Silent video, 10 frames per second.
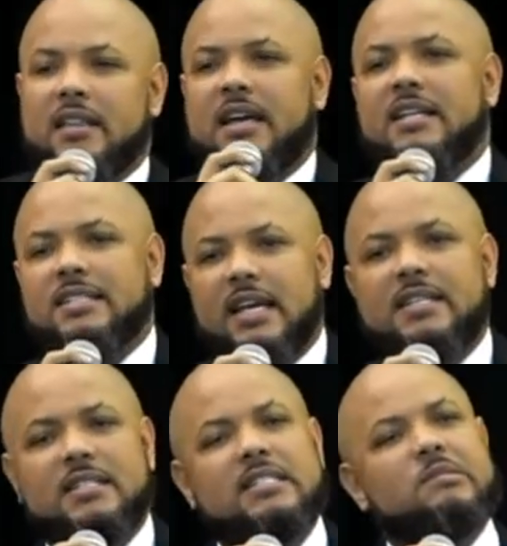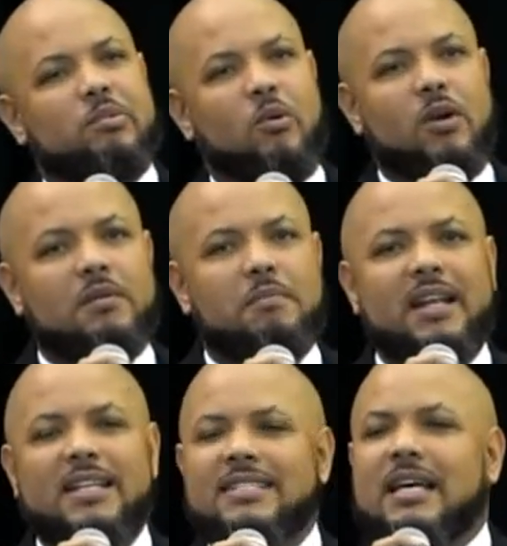That taste is important, but
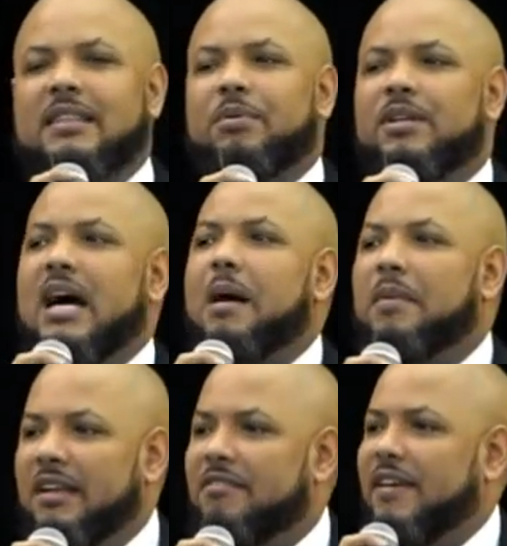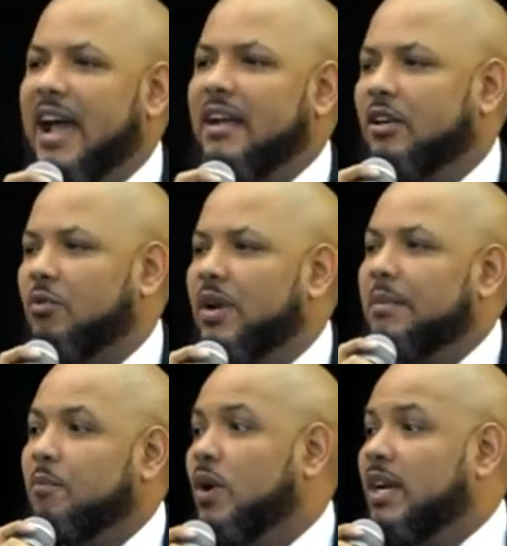it is not the predominant factor when
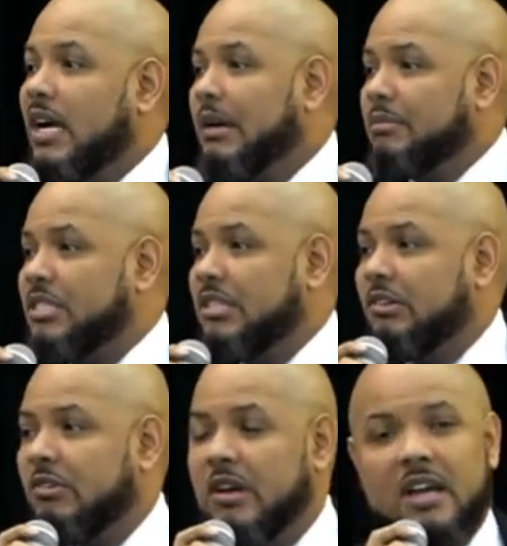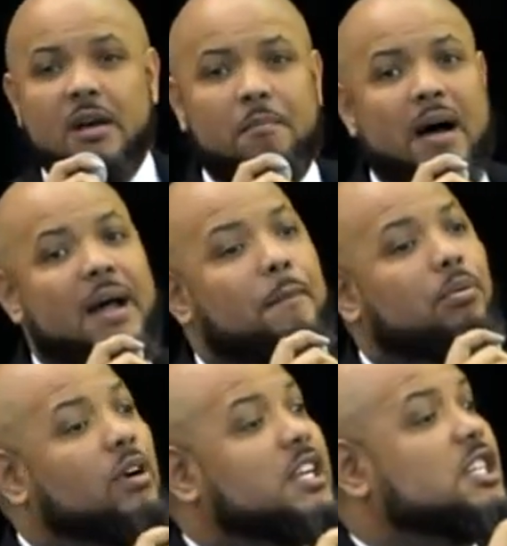it, when it comes to my
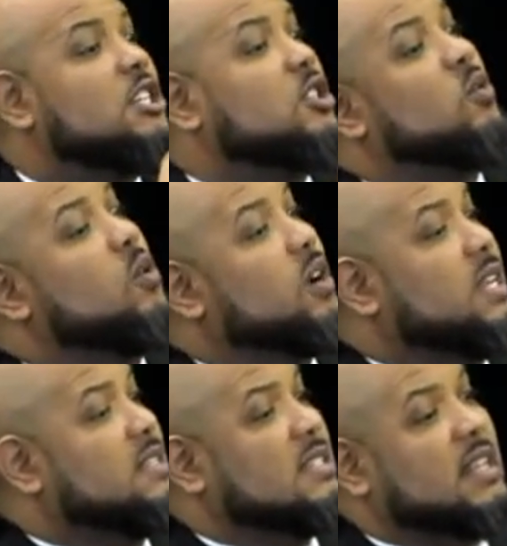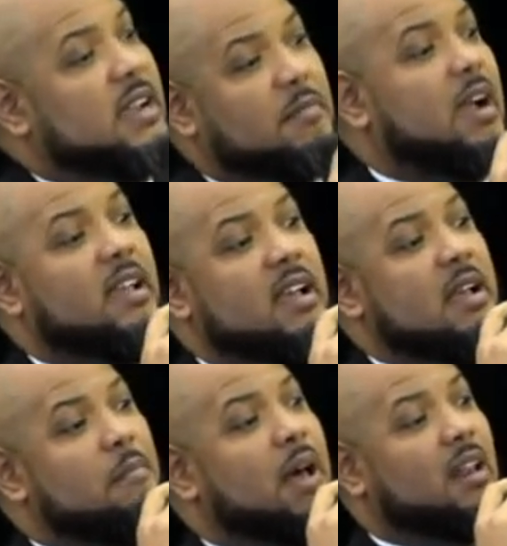precious organs like my
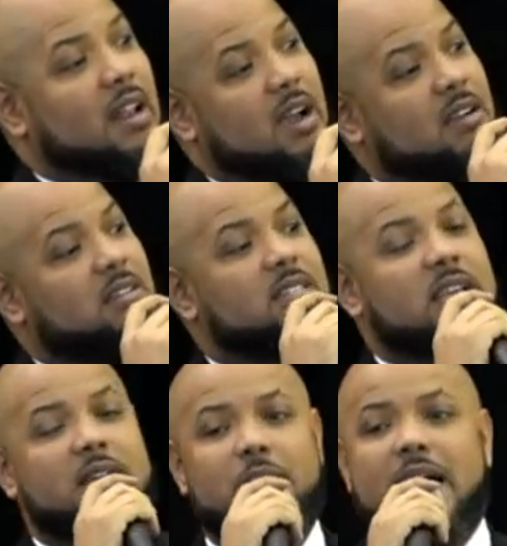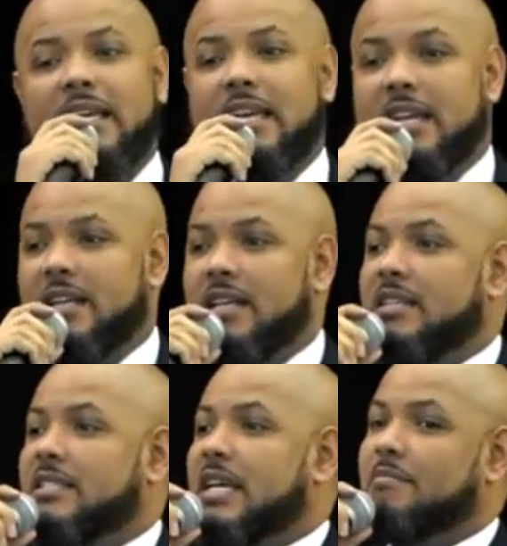my lungs and my
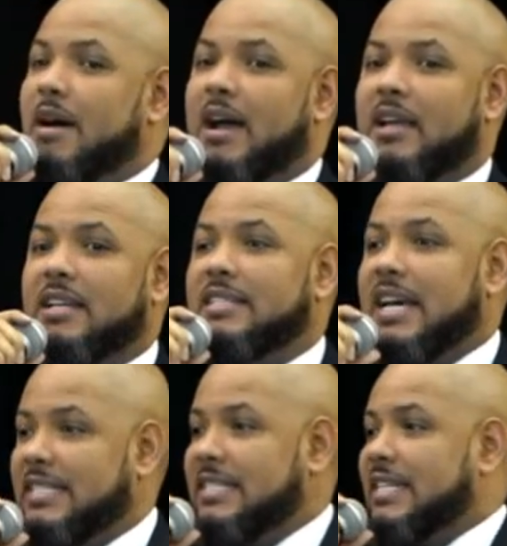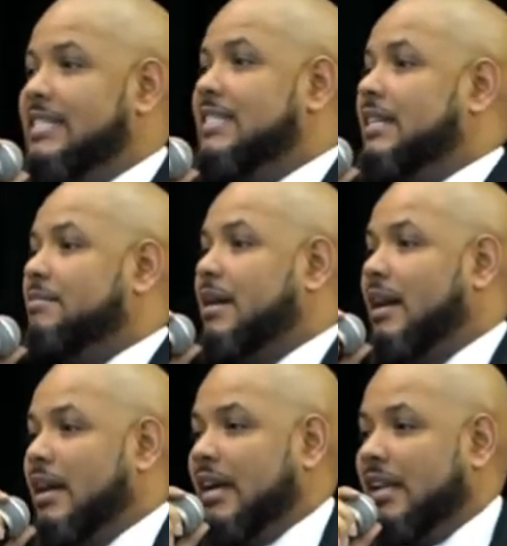kidneys and my intestines and
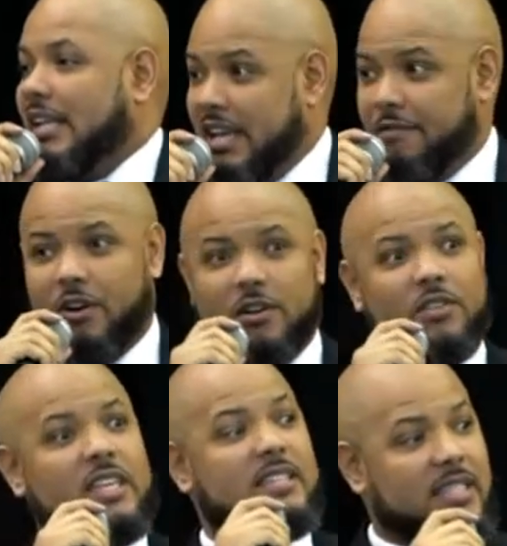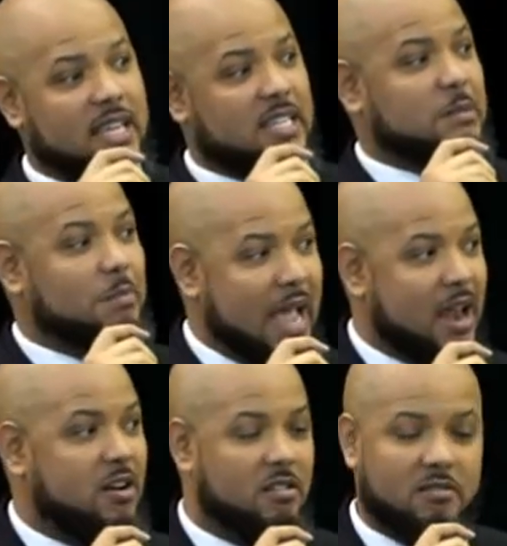my liver. These things
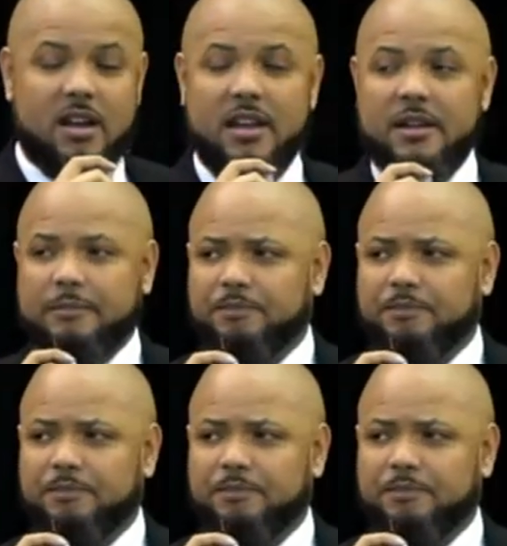matter, right?